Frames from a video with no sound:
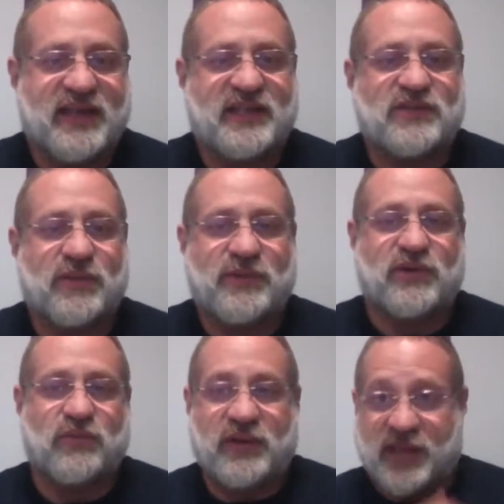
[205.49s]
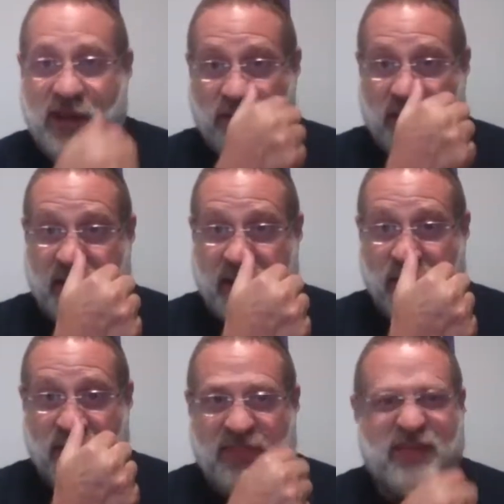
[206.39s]
And so I'm going to read that right now.
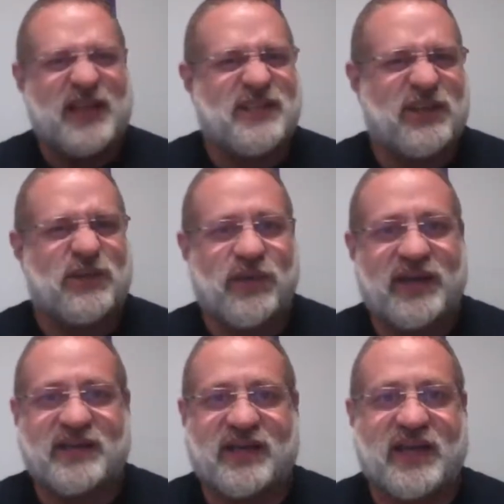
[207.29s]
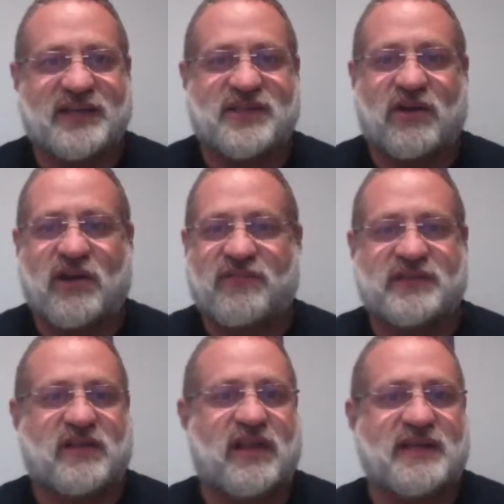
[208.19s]
I think it's a good way to kind of start off
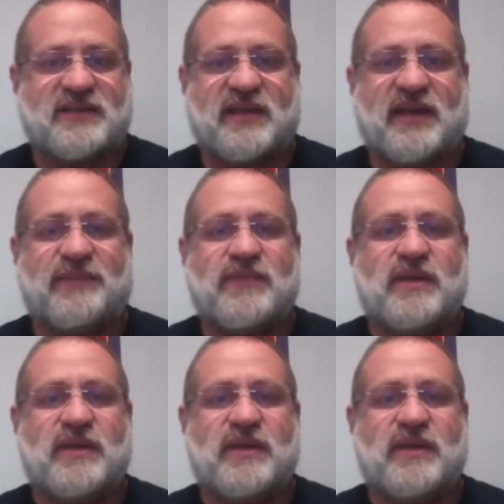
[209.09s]
this class tonight.